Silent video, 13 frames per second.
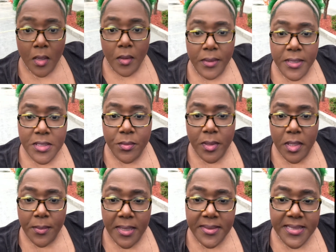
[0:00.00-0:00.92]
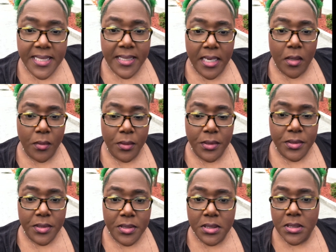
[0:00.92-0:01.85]
Okay, so we're at about 10
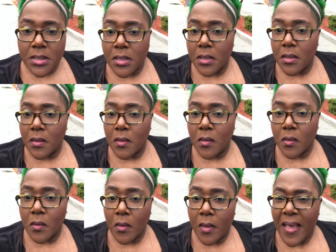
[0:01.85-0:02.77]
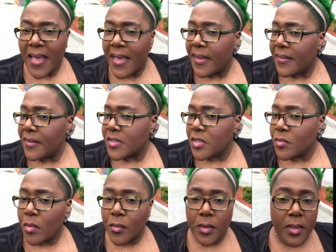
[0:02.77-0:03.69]
hours. This is
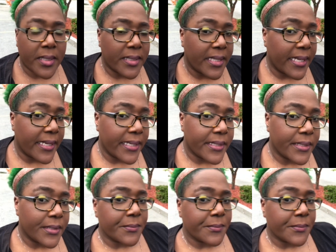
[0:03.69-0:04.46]
what we're looking like.